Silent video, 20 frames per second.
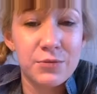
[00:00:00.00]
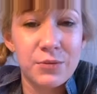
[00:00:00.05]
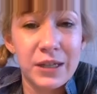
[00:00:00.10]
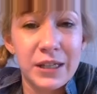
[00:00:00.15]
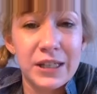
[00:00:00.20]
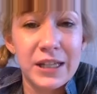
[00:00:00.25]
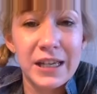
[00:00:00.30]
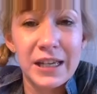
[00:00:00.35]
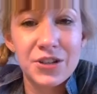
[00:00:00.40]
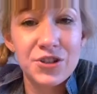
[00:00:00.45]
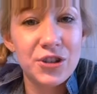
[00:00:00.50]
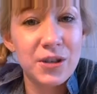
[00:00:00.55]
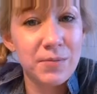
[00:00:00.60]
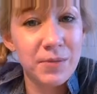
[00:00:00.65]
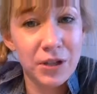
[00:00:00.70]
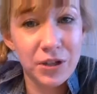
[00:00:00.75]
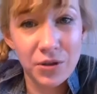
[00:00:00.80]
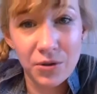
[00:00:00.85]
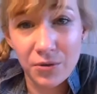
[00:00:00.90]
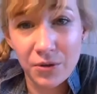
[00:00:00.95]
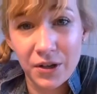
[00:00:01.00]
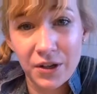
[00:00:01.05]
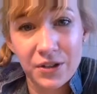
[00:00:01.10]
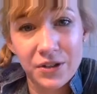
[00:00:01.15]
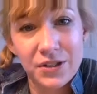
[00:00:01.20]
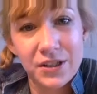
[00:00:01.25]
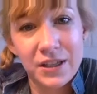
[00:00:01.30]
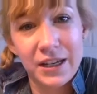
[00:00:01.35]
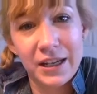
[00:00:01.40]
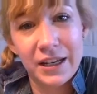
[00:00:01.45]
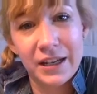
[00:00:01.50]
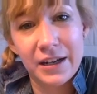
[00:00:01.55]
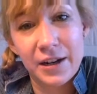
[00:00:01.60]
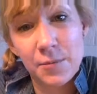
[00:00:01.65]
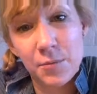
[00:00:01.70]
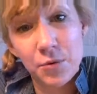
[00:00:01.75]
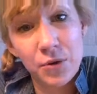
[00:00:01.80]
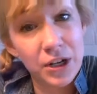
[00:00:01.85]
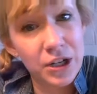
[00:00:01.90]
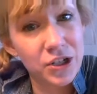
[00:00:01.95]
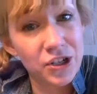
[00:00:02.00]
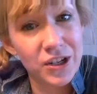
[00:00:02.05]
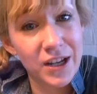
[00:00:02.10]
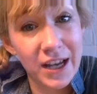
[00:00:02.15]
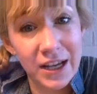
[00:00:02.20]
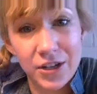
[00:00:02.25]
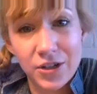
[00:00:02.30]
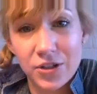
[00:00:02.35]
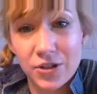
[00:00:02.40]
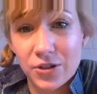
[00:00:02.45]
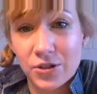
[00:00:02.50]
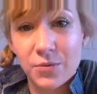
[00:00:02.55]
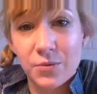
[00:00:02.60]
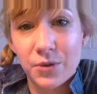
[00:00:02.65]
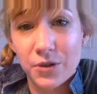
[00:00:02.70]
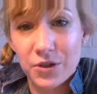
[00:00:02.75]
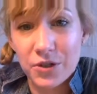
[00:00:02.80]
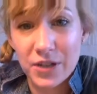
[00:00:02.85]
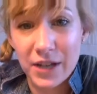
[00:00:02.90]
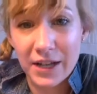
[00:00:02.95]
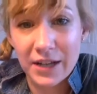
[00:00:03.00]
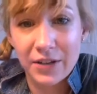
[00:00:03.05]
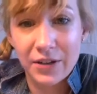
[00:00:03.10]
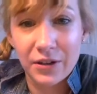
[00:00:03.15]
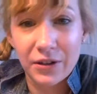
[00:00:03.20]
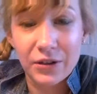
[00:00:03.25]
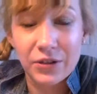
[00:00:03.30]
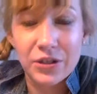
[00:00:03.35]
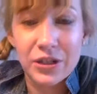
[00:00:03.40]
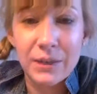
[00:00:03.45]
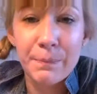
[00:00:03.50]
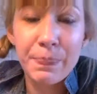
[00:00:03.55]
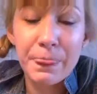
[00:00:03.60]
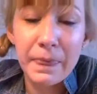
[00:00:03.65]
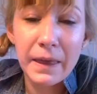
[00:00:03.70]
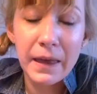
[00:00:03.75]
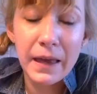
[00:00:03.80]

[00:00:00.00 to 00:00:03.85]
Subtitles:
we teach them a curiosity and appreciation towards technology.